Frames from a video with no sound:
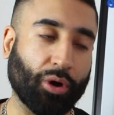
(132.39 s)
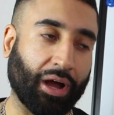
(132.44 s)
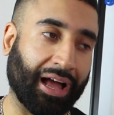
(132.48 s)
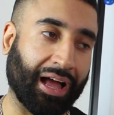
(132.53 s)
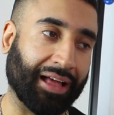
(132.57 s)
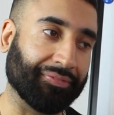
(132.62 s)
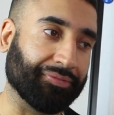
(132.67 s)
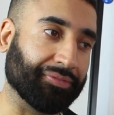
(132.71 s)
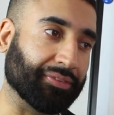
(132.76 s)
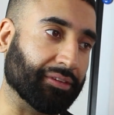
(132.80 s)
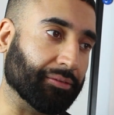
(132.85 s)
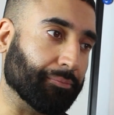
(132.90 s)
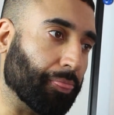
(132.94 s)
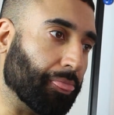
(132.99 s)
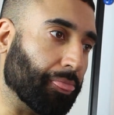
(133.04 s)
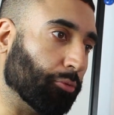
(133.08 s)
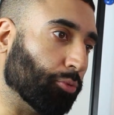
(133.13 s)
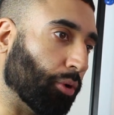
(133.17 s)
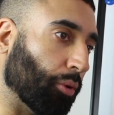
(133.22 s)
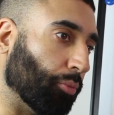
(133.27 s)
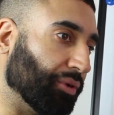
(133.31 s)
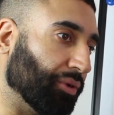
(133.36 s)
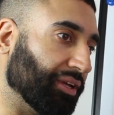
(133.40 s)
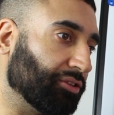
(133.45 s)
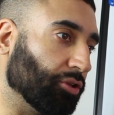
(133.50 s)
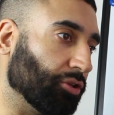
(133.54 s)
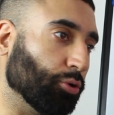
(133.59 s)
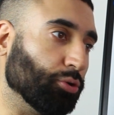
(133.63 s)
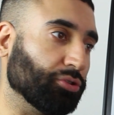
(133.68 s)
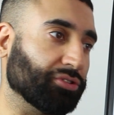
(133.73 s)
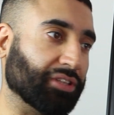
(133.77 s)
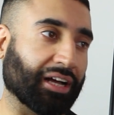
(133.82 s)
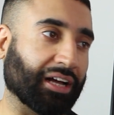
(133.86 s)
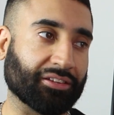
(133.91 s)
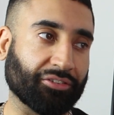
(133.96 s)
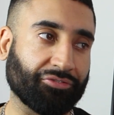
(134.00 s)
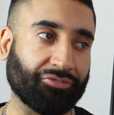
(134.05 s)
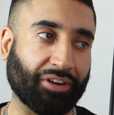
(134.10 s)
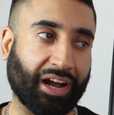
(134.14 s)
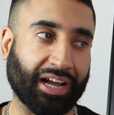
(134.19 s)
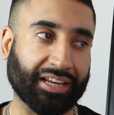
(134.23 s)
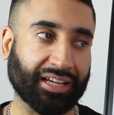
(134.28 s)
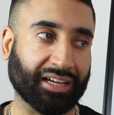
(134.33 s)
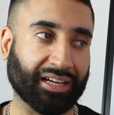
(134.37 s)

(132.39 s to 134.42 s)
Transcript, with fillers: and when we do start to find